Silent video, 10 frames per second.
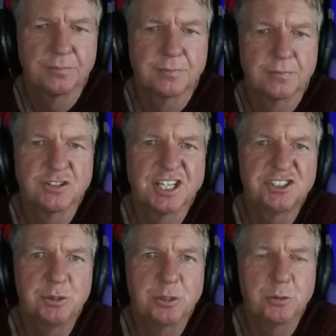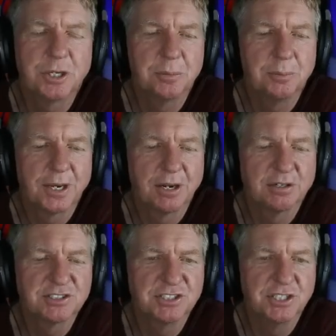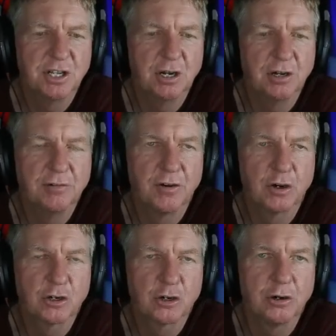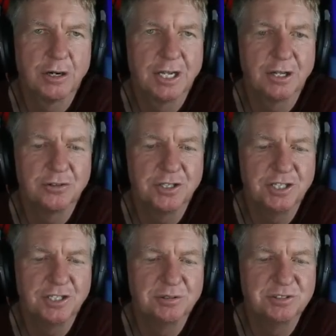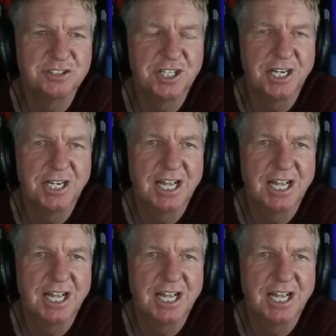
So let's do a quick comparison of our current El Nino state